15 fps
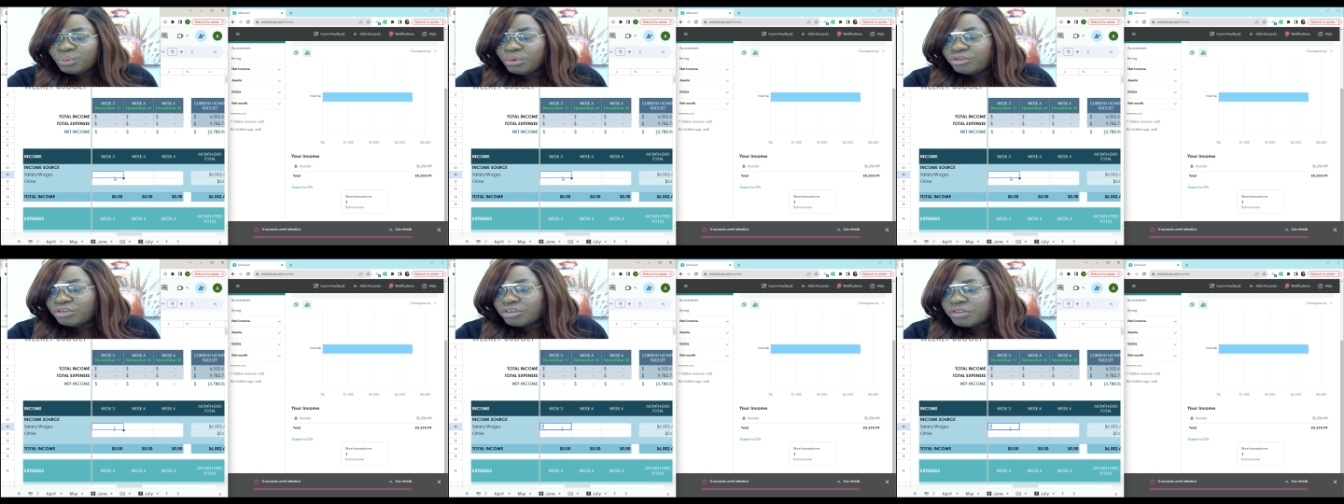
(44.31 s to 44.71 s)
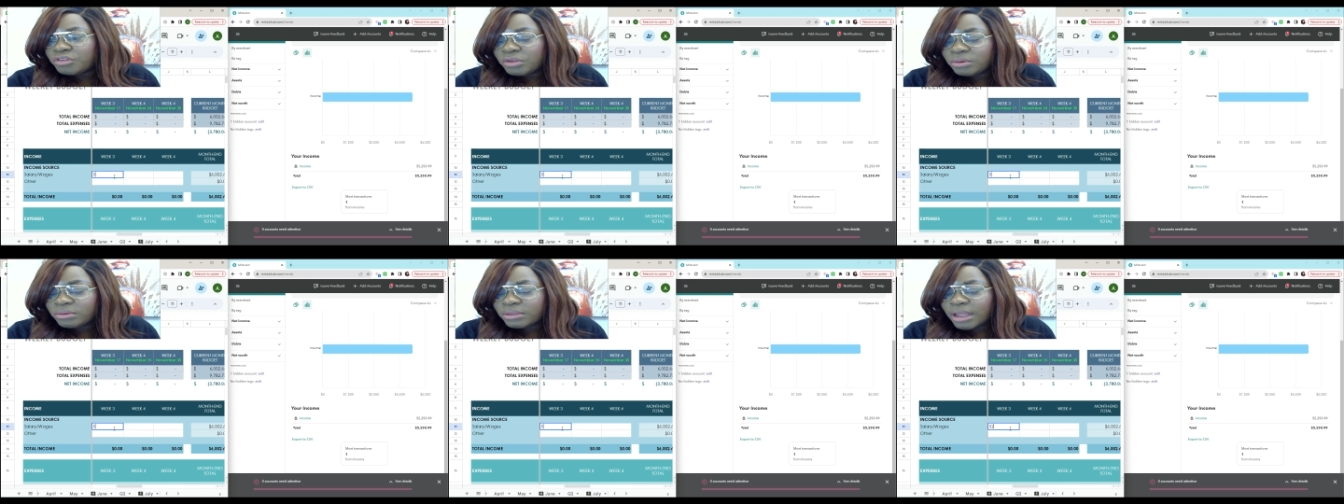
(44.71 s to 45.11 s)
We'll just
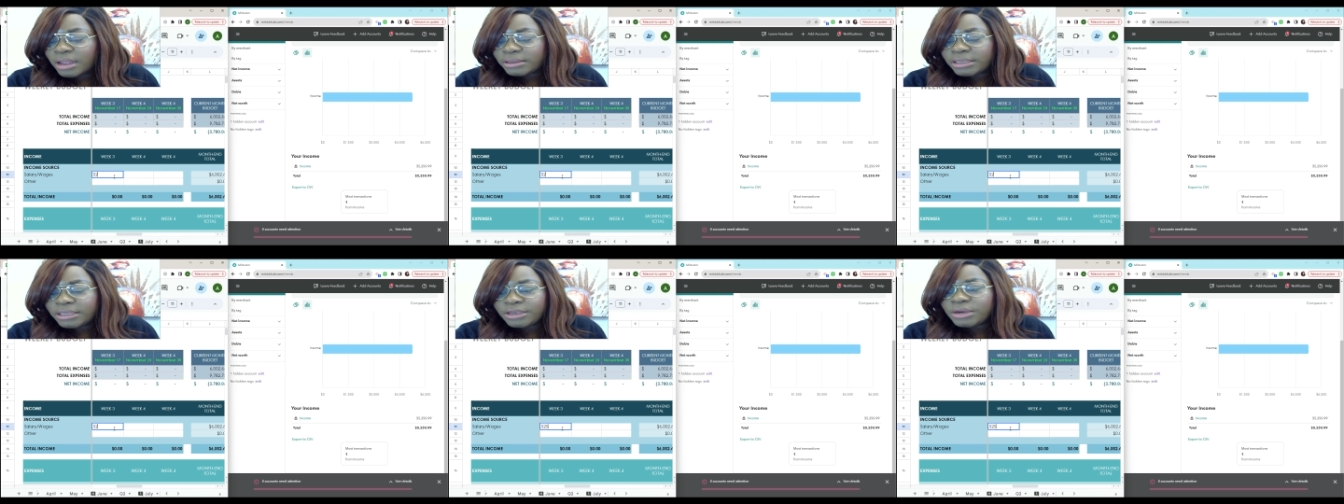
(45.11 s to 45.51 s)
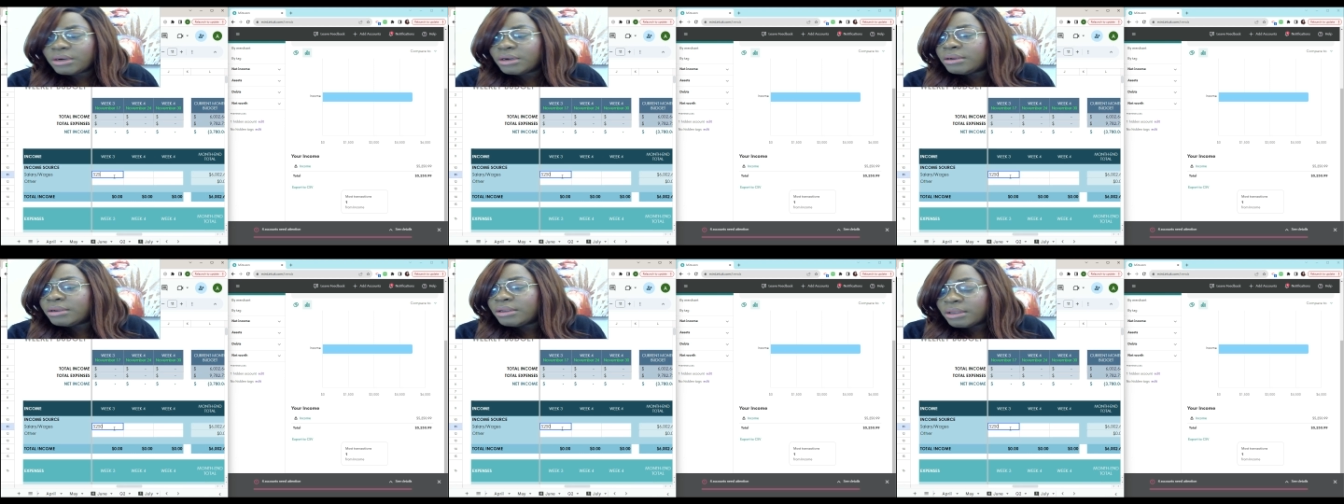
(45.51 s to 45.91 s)
note that
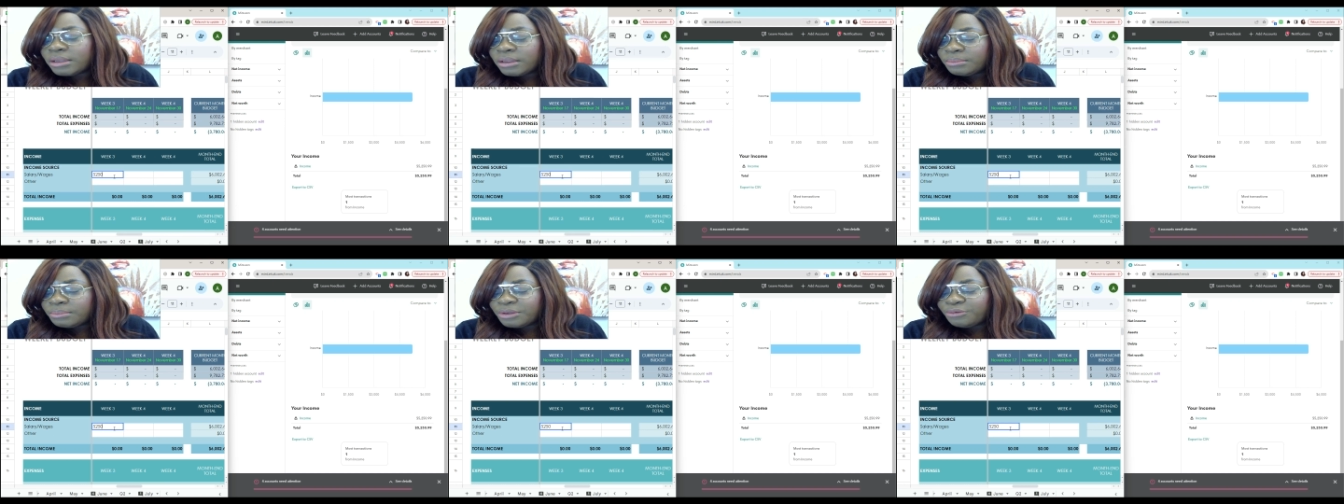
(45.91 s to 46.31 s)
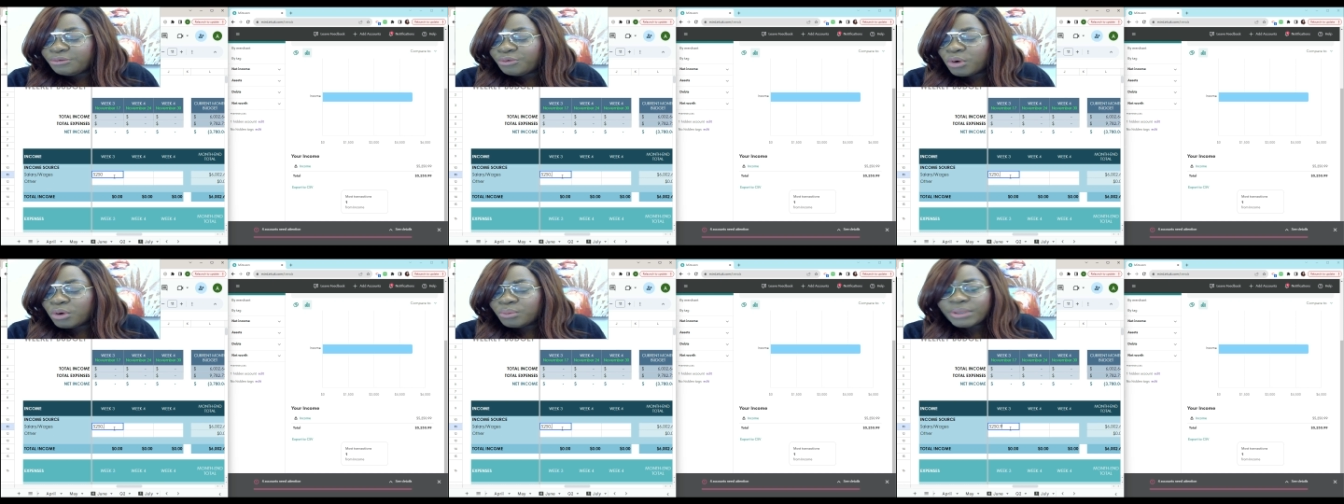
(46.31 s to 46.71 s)
here
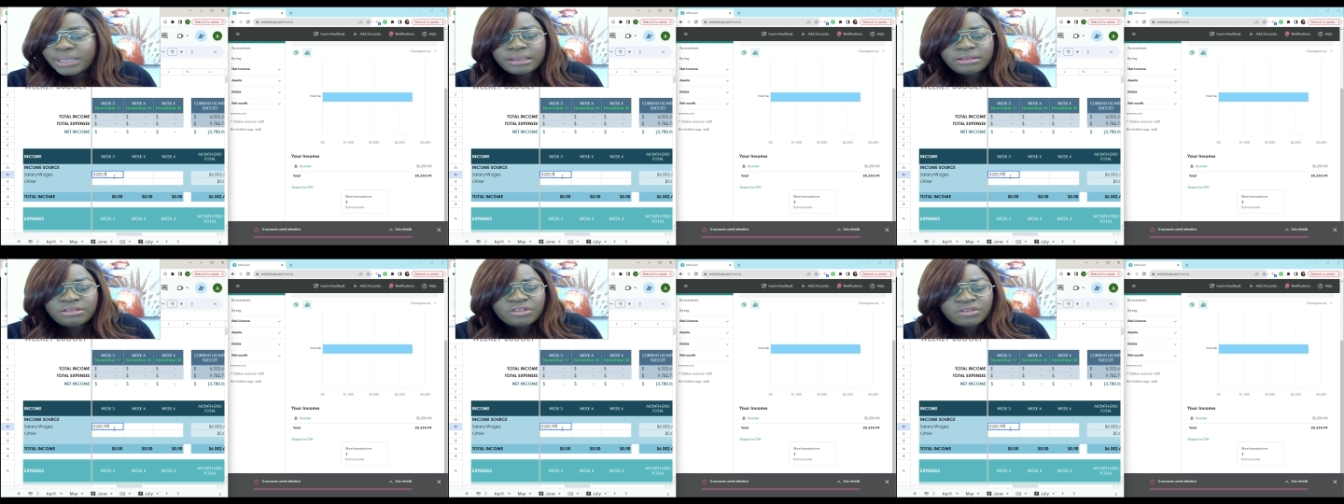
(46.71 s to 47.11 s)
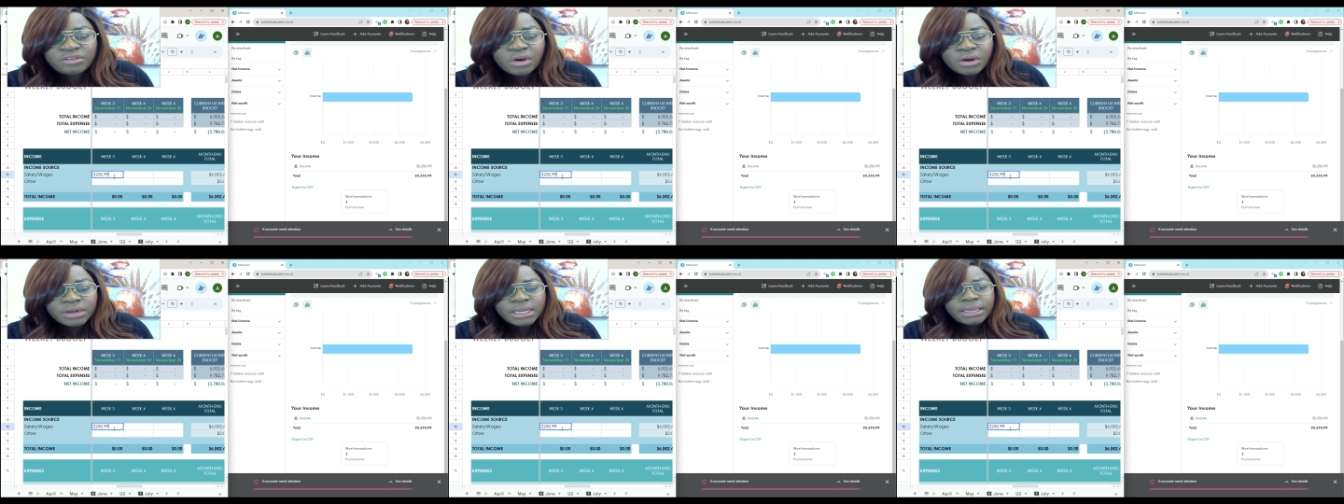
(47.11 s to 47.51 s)
before we get
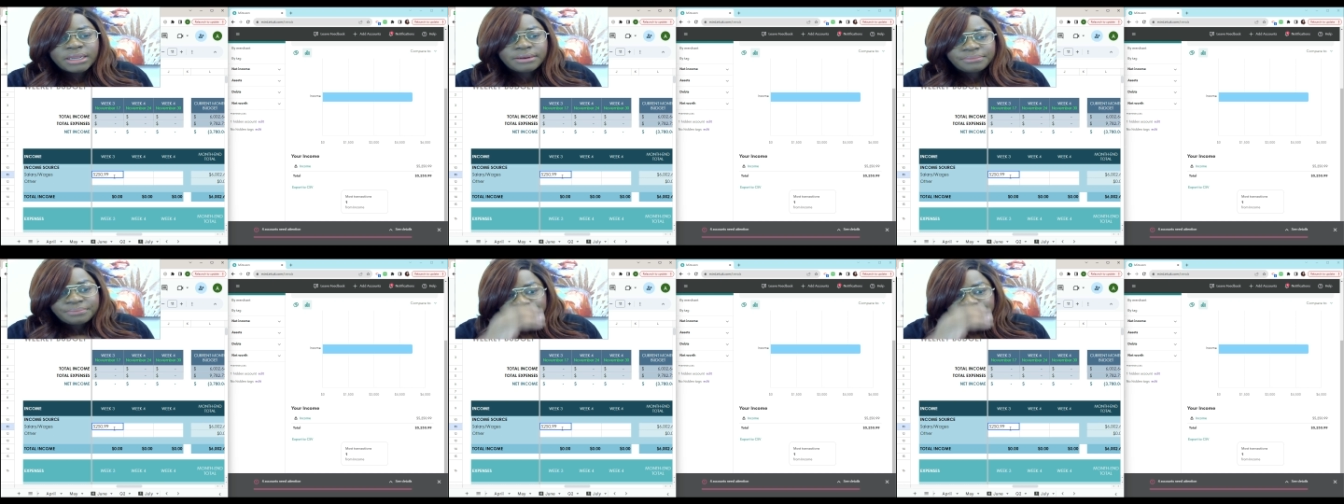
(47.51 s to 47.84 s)
started.